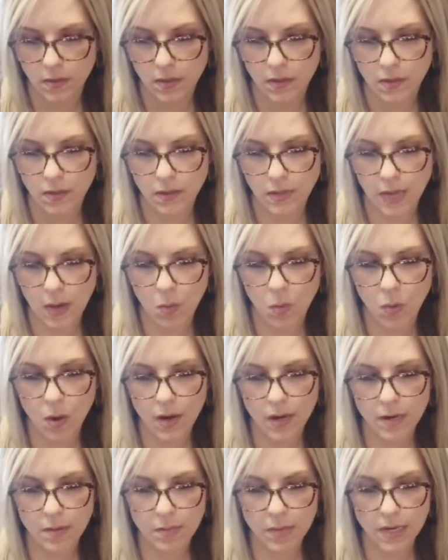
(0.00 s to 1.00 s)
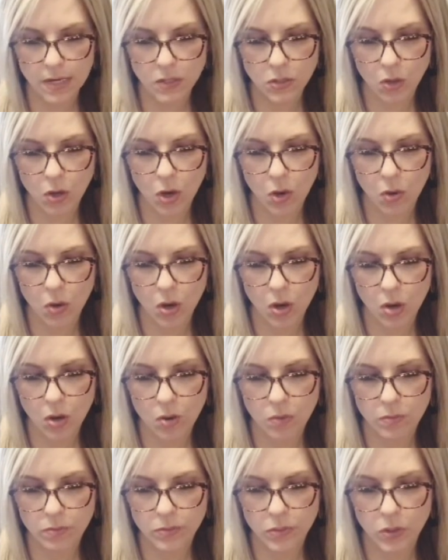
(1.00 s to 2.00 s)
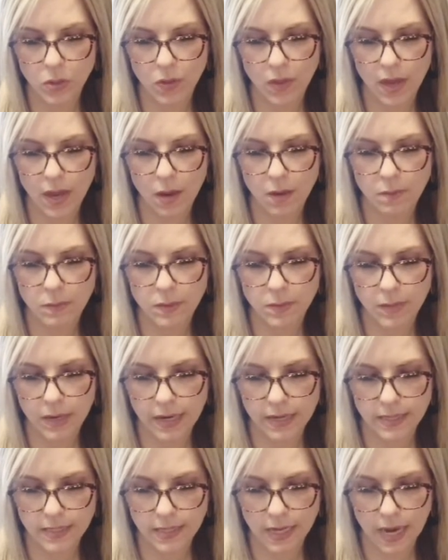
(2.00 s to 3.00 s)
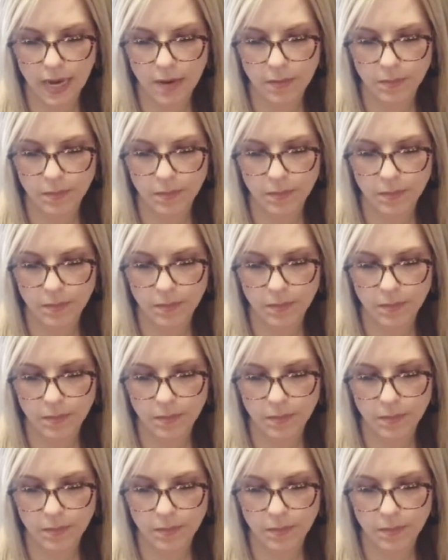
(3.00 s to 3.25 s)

They wanted me to go home, so they helped me escape.